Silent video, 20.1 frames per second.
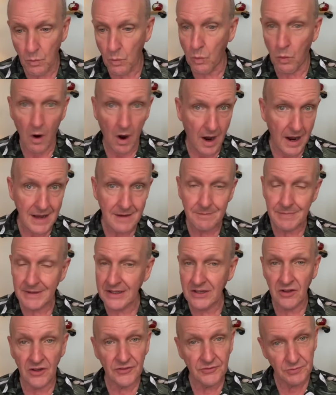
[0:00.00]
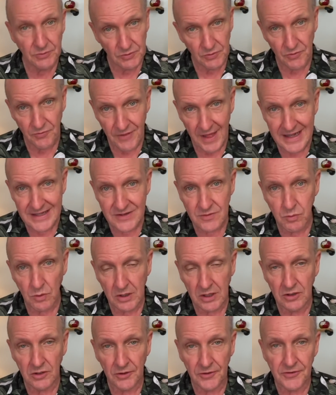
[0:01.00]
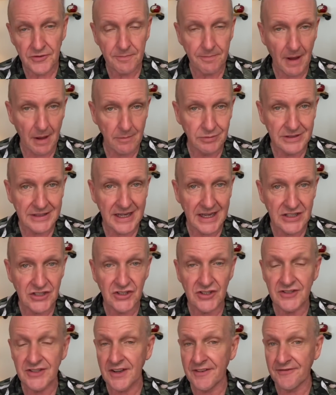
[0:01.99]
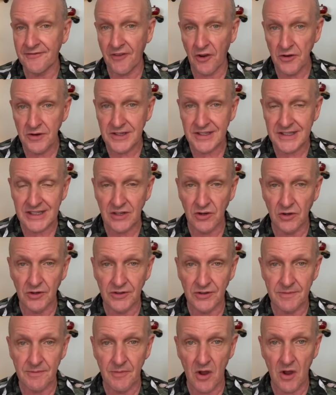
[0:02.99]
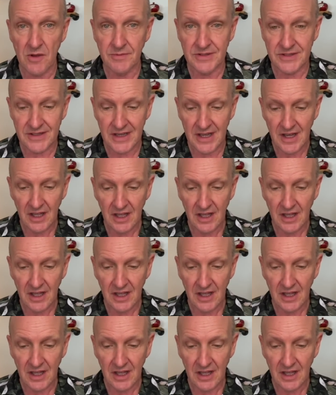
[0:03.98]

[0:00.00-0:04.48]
Why? Because, well, that's what a lot of the publications are focusing on at the moment.